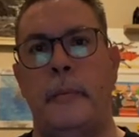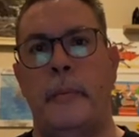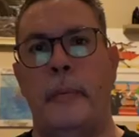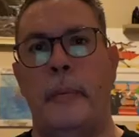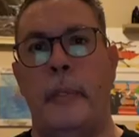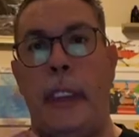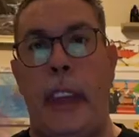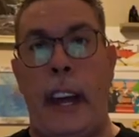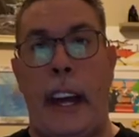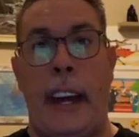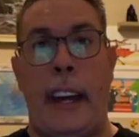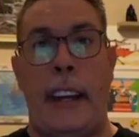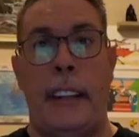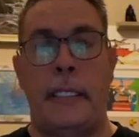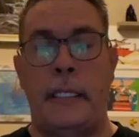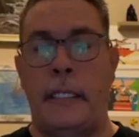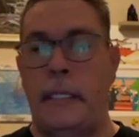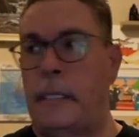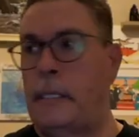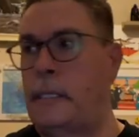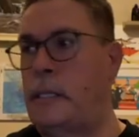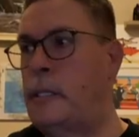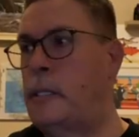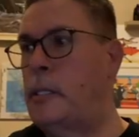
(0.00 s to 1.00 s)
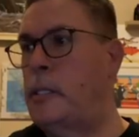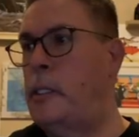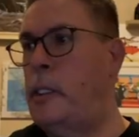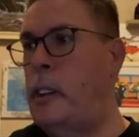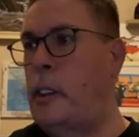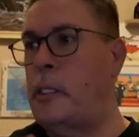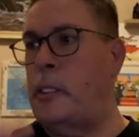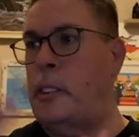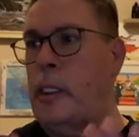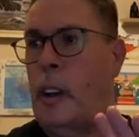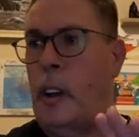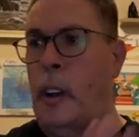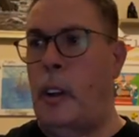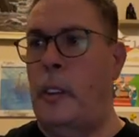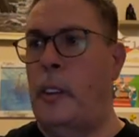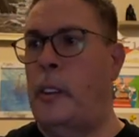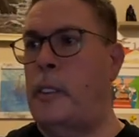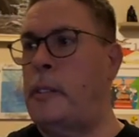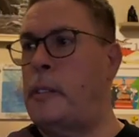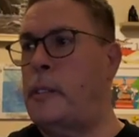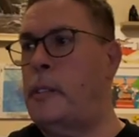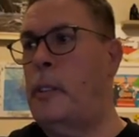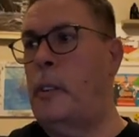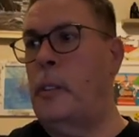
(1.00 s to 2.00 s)
that, using all
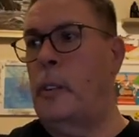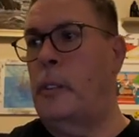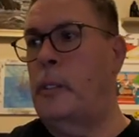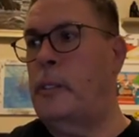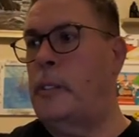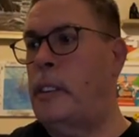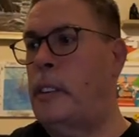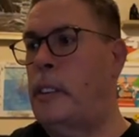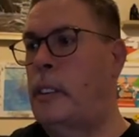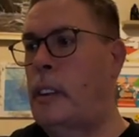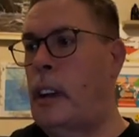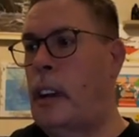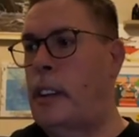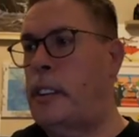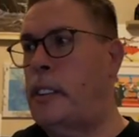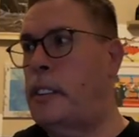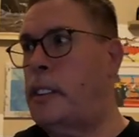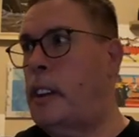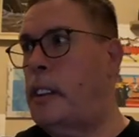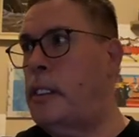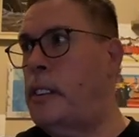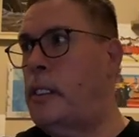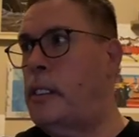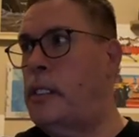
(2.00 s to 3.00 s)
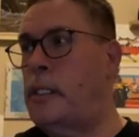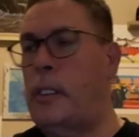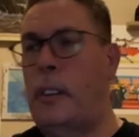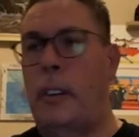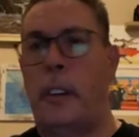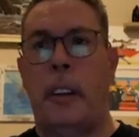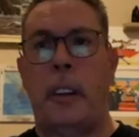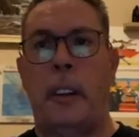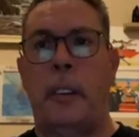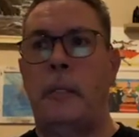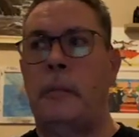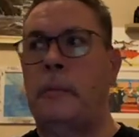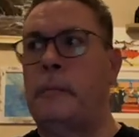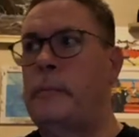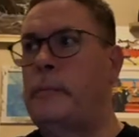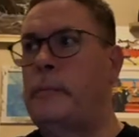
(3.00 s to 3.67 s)
those tools I just got done showing you,